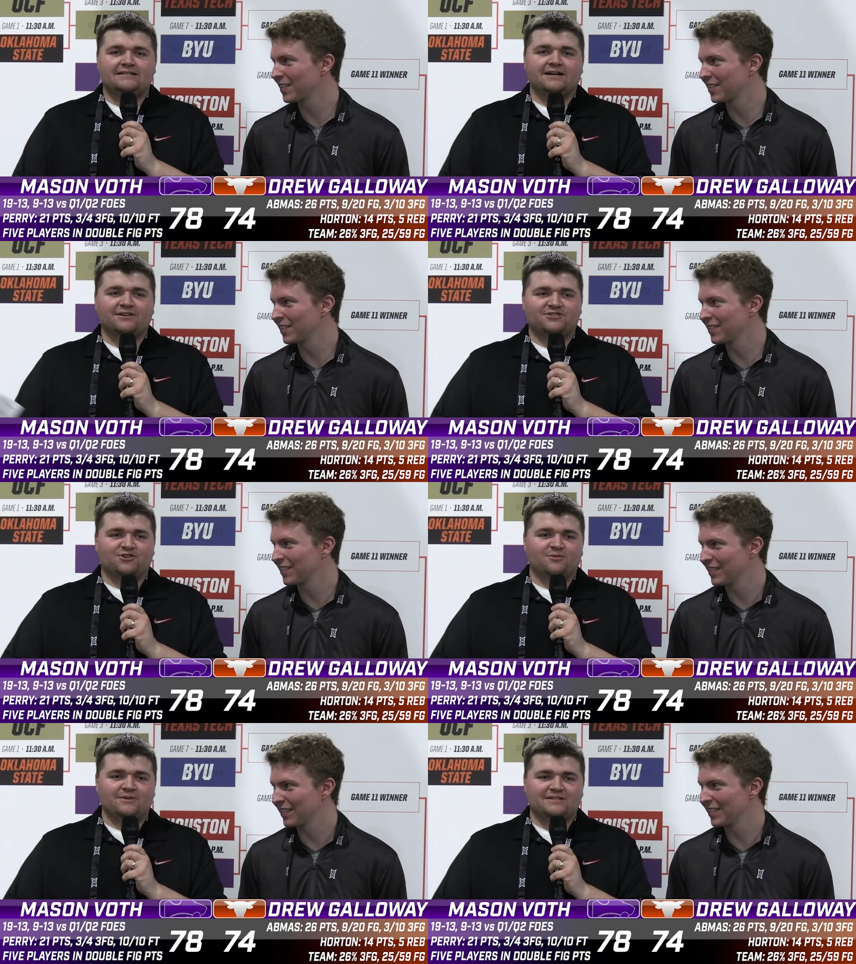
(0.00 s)
Speaker 1: Doug
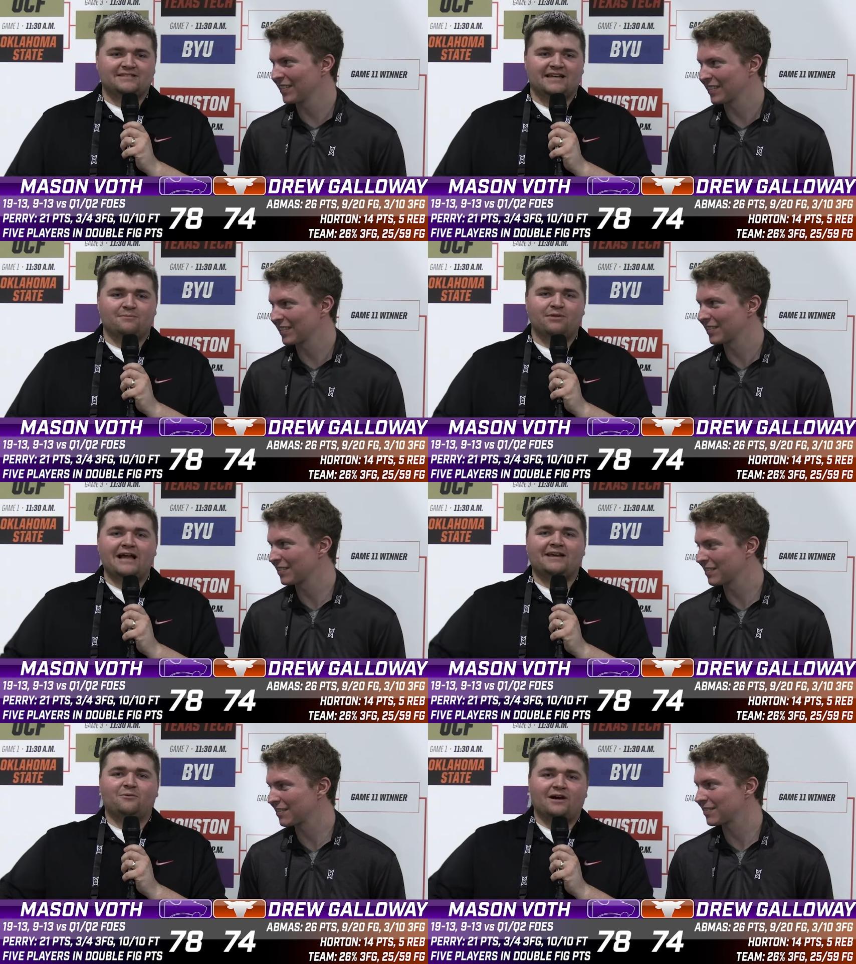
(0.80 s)
Sirmons and
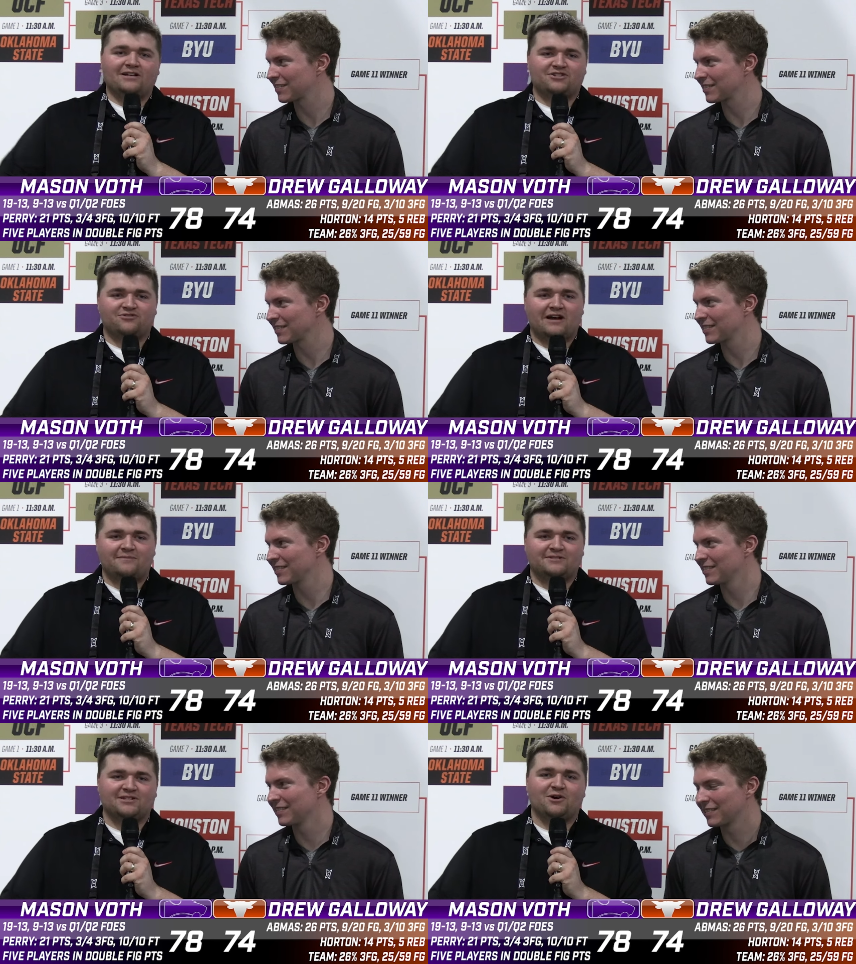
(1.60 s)
black and white
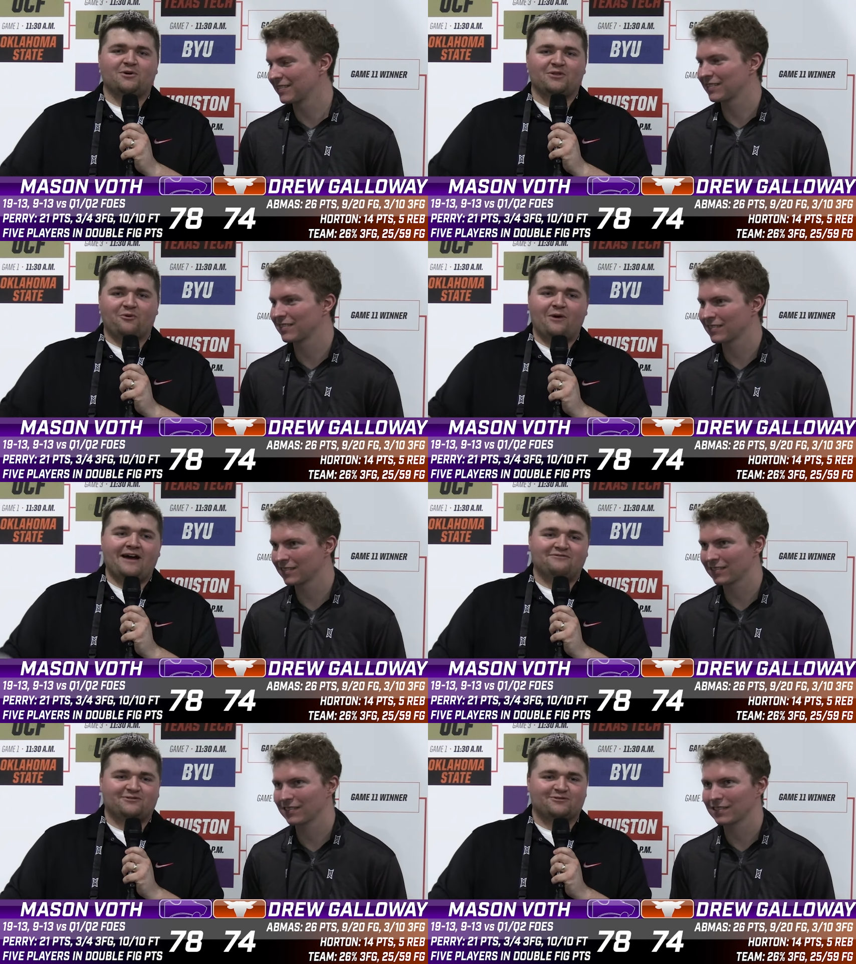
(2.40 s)
stripes to go in the
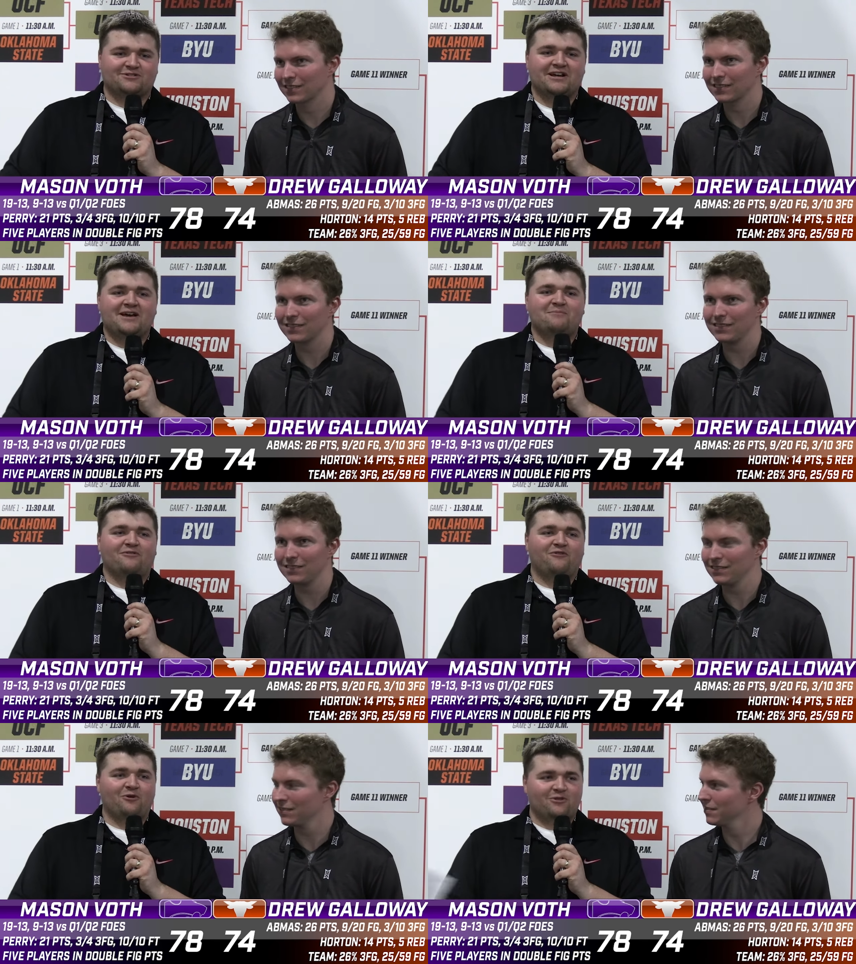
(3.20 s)
rafters
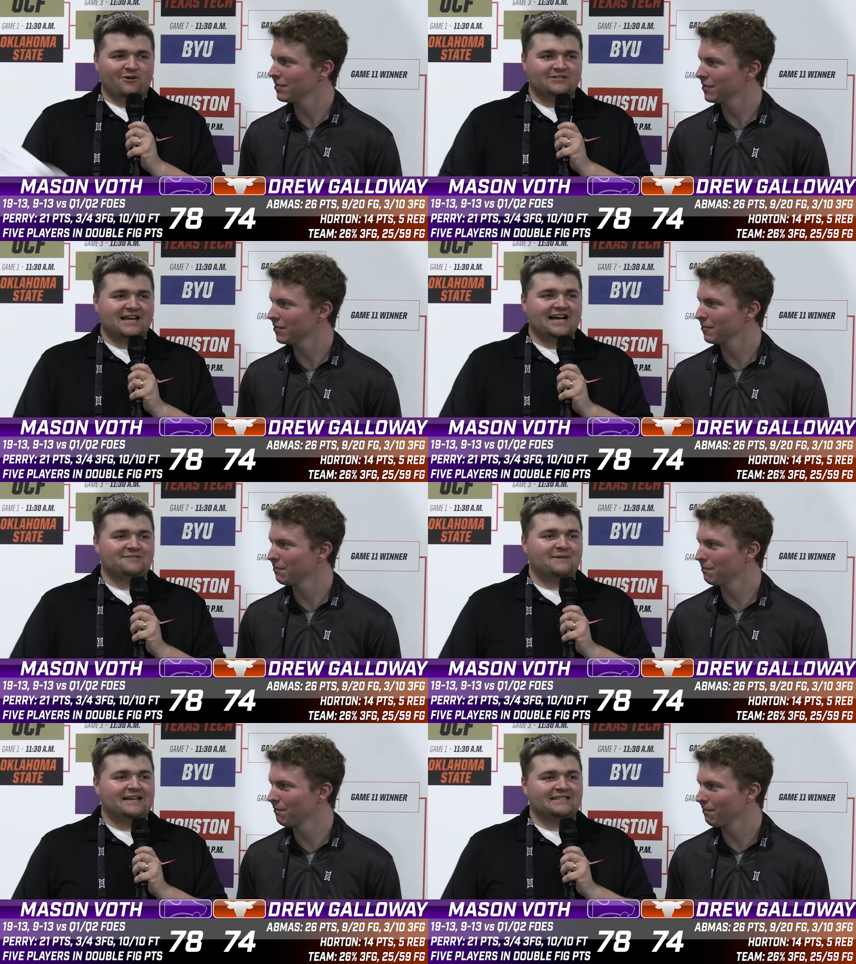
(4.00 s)
before those
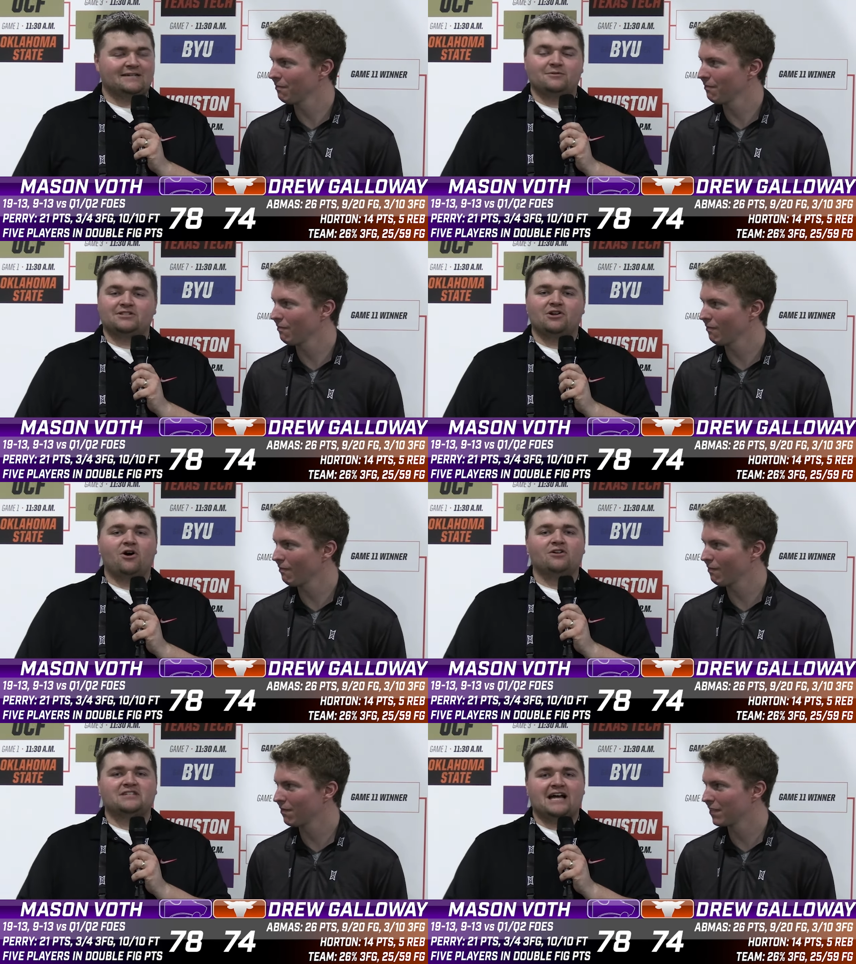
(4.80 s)
guys because it was an
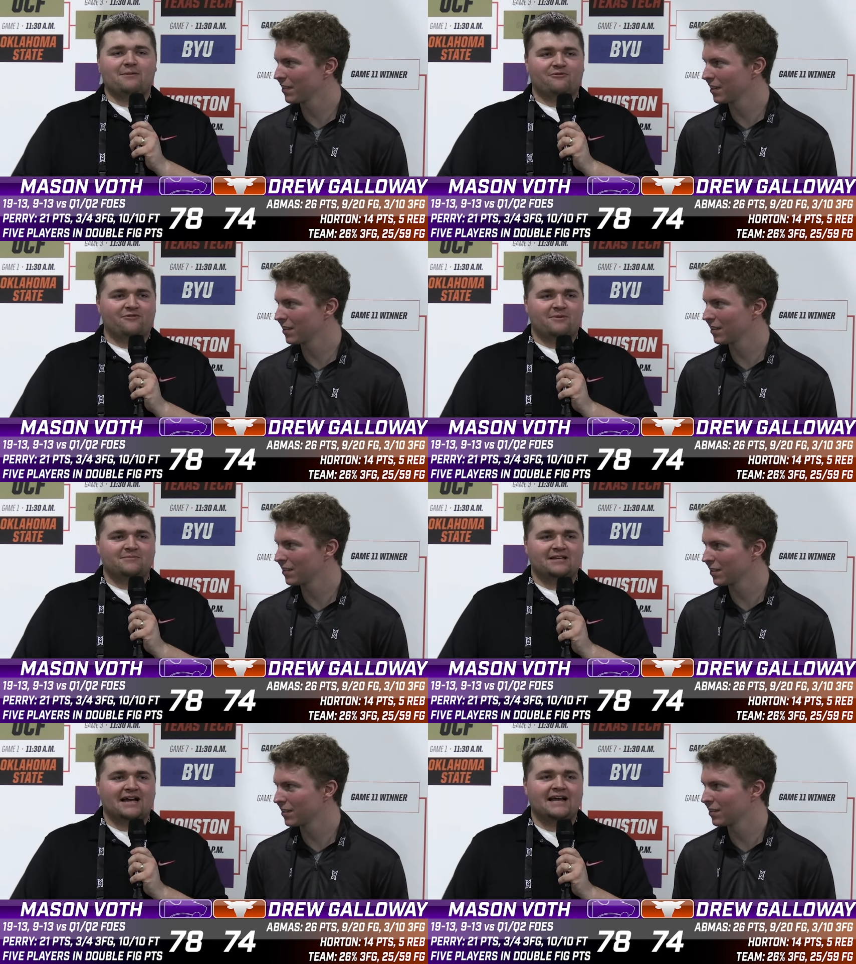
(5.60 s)
all-timer from
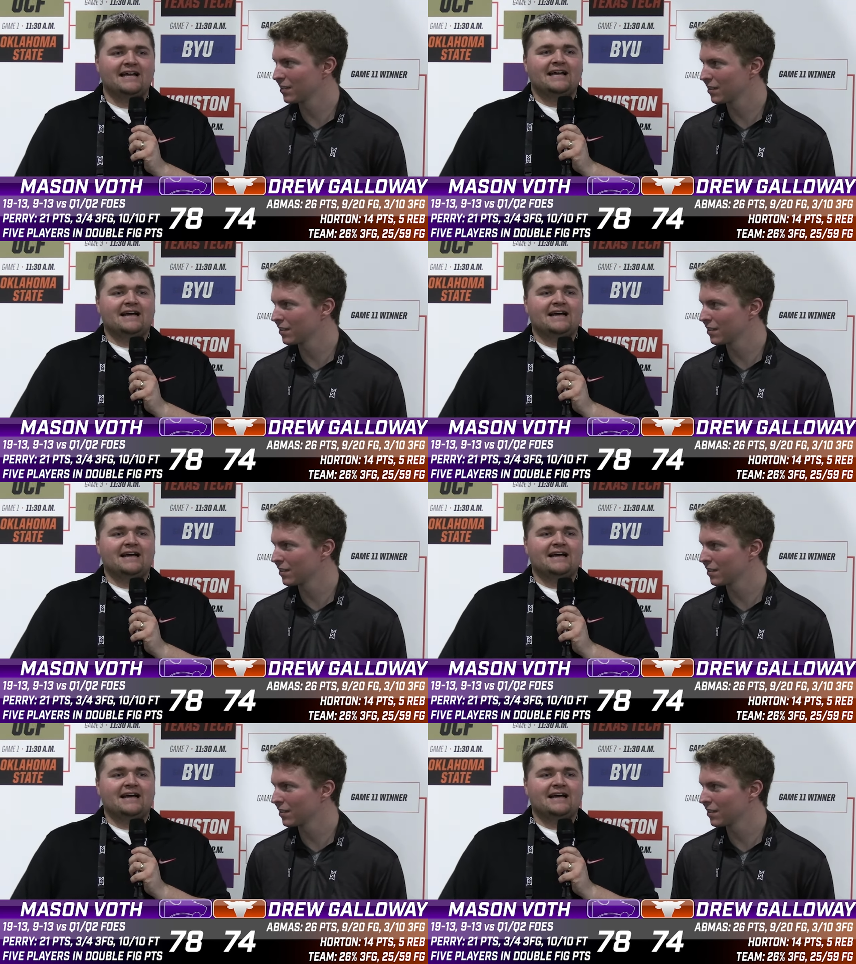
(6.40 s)
him tonight.